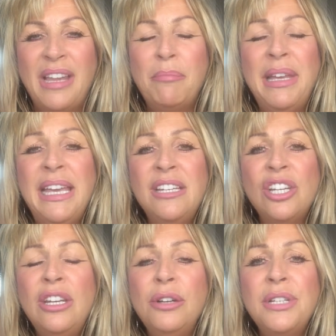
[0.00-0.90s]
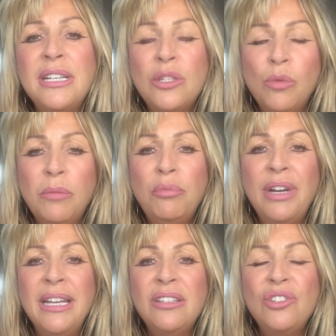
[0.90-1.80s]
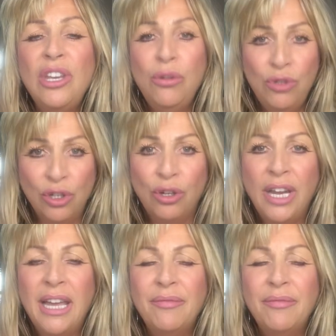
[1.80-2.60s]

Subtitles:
Begin to notice what brings you joy.